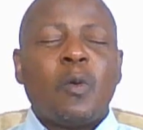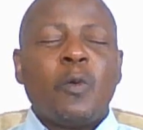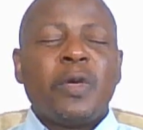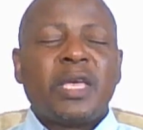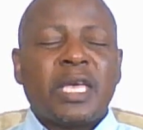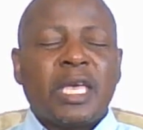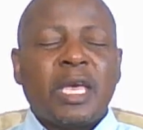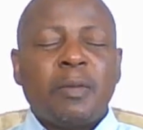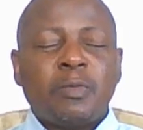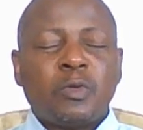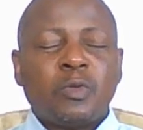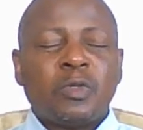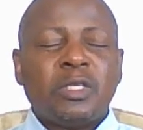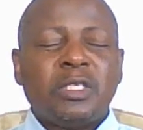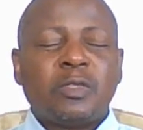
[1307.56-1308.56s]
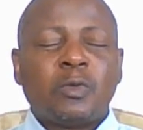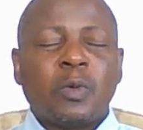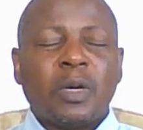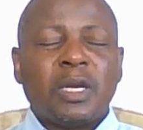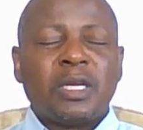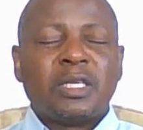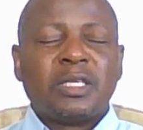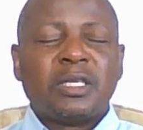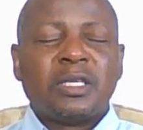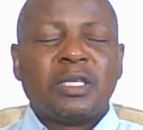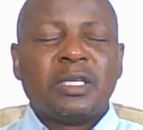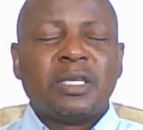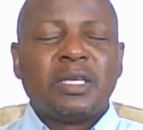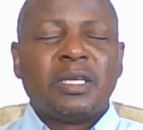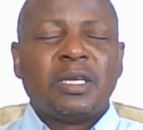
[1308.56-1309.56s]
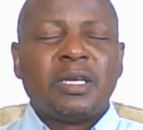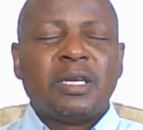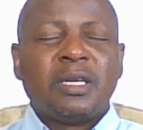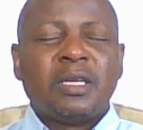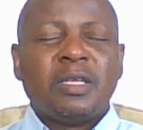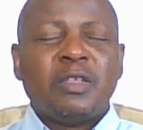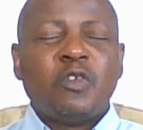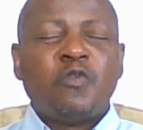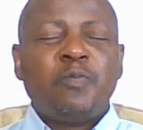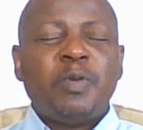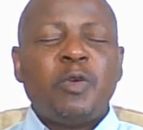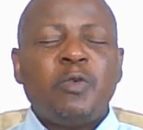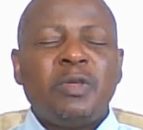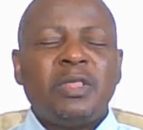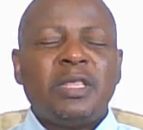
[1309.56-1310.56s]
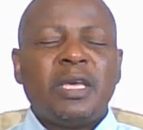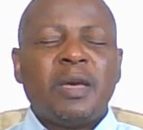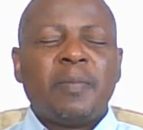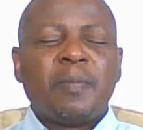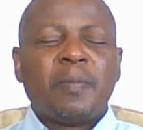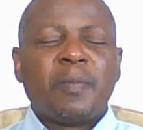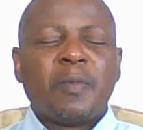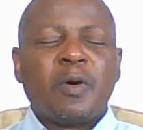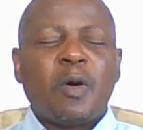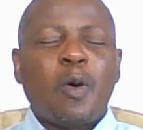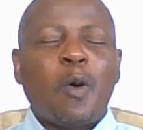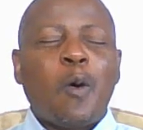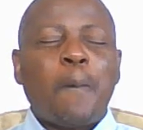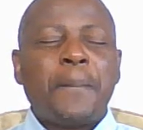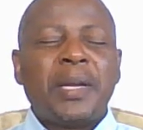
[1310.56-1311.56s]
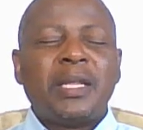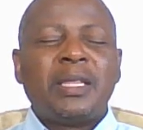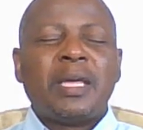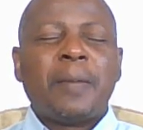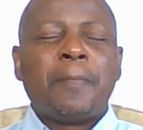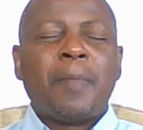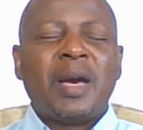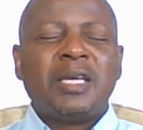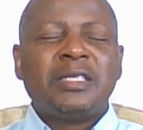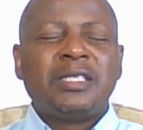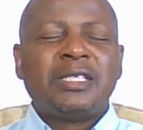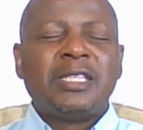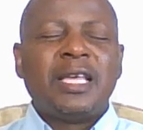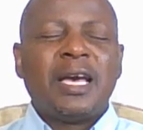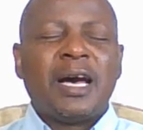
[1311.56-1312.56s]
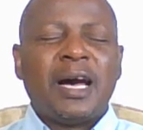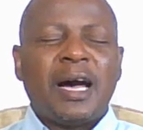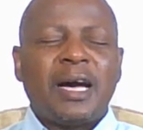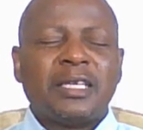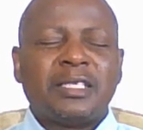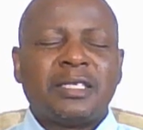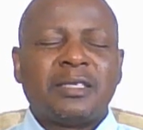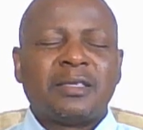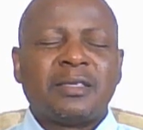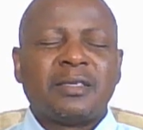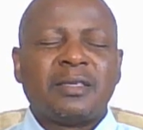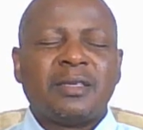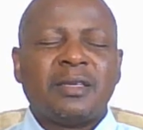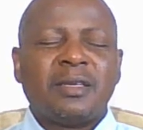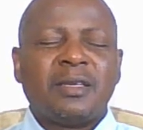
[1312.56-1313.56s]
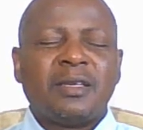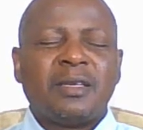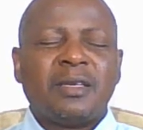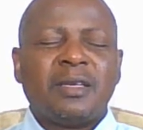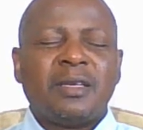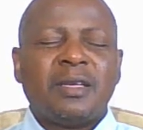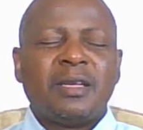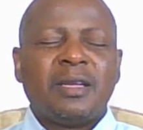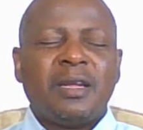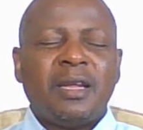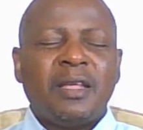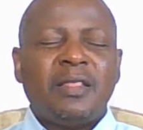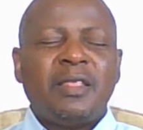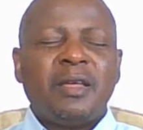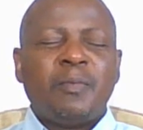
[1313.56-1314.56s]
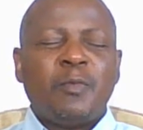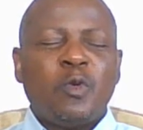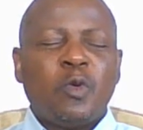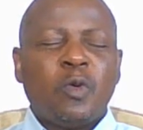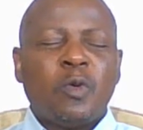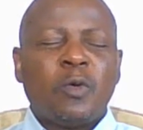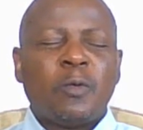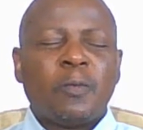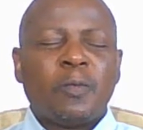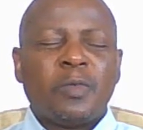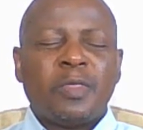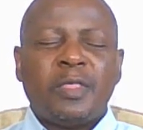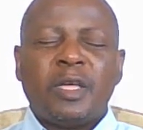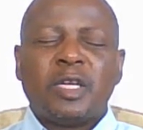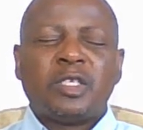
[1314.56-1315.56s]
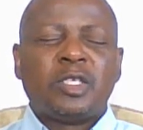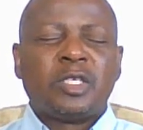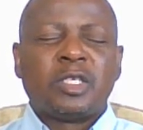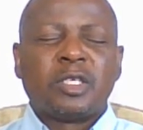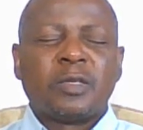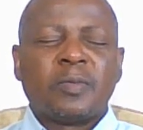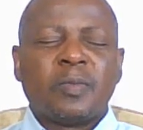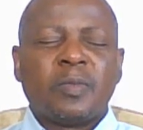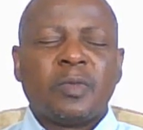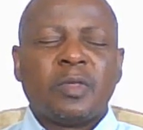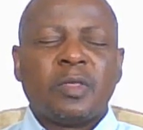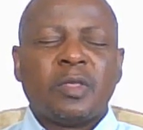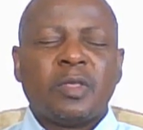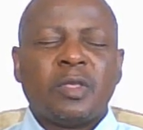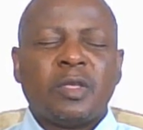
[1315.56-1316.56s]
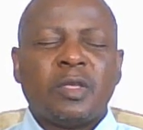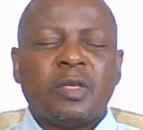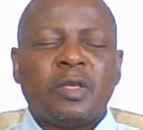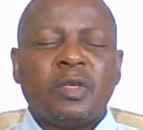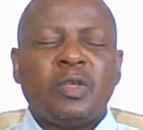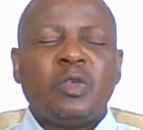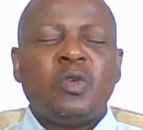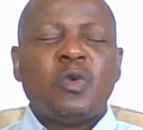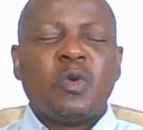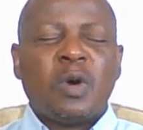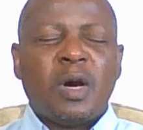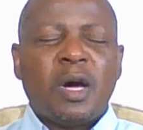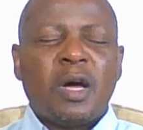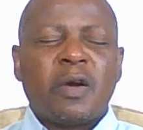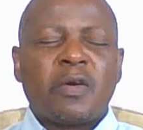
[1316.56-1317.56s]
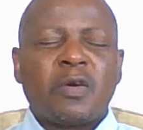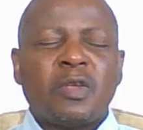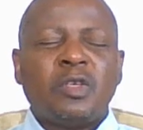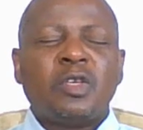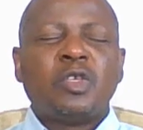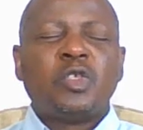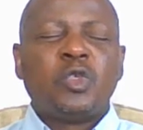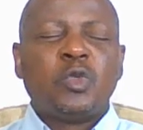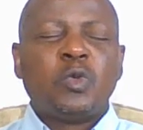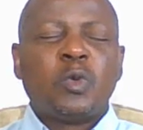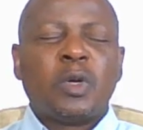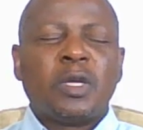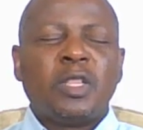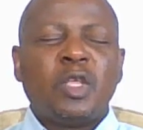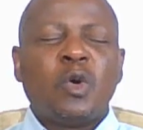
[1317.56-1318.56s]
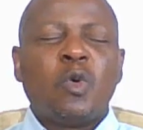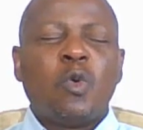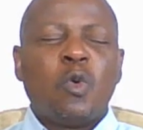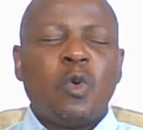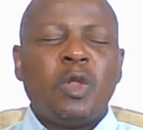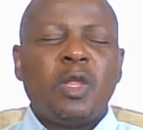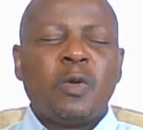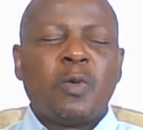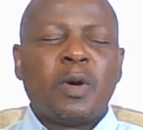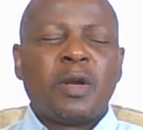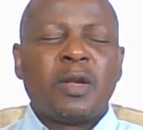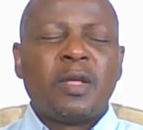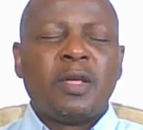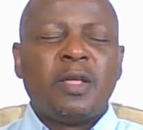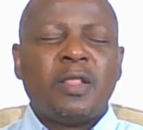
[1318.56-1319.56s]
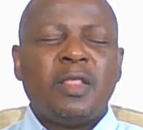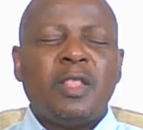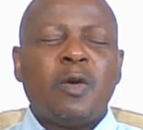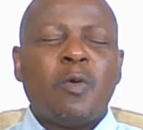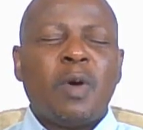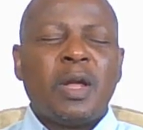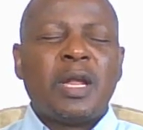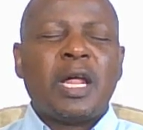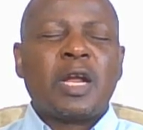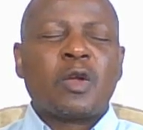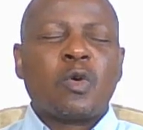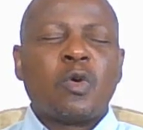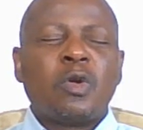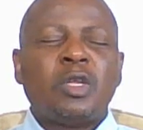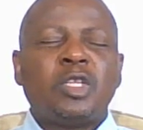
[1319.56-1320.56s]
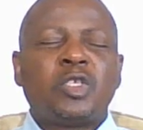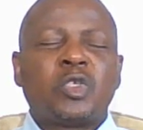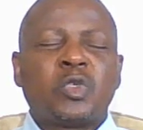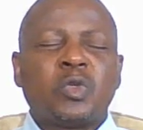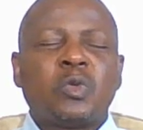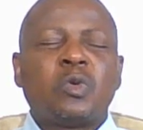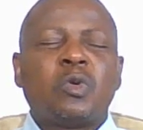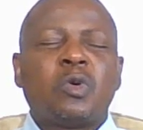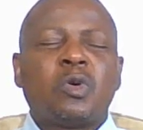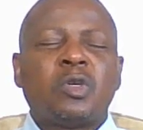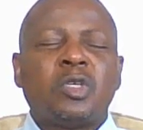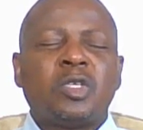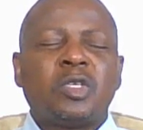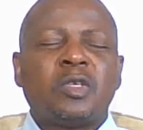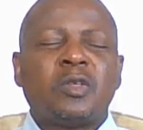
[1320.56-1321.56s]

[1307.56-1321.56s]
we came to this world You've been with them. Open their minds, their hearts. Let them know that you are Yeshua, the Holy One, the one and only true God.